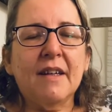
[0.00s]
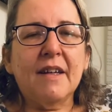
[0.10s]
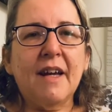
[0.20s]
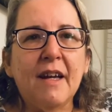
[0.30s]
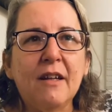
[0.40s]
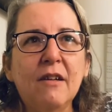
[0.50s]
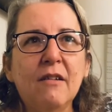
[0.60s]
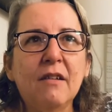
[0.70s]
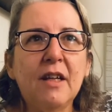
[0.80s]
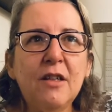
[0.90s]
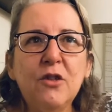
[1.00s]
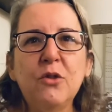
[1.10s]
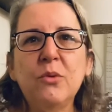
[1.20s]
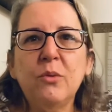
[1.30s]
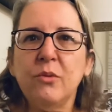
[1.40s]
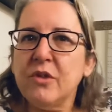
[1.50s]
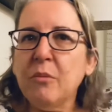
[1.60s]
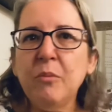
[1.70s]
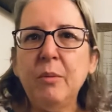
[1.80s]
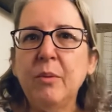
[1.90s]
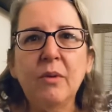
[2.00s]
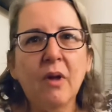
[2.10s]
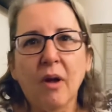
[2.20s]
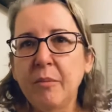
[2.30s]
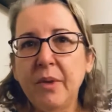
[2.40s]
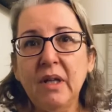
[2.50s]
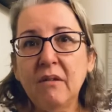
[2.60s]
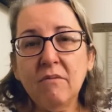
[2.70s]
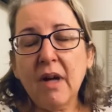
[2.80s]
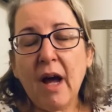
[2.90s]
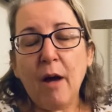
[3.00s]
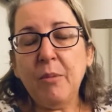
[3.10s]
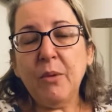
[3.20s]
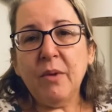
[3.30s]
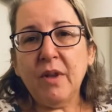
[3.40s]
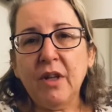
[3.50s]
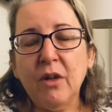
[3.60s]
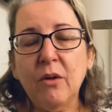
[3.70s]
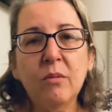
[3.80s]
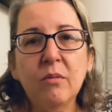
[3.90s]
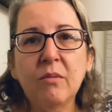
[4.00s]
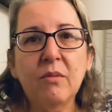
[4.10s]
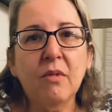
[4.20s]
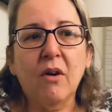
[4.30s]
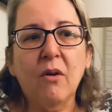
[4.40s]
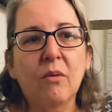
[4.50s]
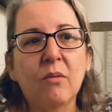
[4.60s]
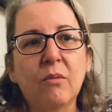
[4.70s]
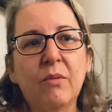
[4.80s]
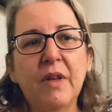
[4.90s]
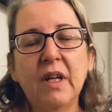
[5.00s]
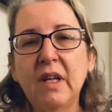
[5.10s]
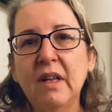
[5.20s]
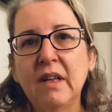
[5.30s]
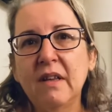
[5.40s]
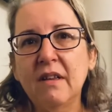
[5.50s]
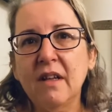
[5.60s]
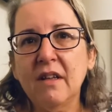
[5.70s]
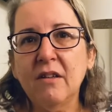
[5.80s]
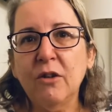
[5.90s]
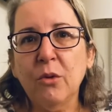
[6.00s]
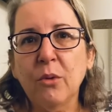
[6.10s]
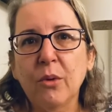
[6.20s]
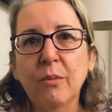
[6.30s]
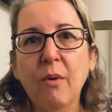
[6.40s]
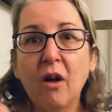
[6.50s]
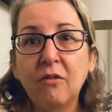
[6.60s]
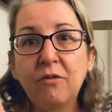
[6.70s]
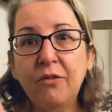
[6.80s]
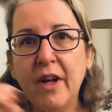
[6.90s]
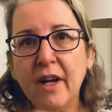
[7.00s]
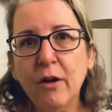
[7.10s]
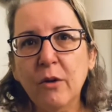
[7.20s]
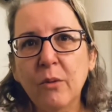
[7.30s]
can lead to some people not being happy with you or thinking that you're unfair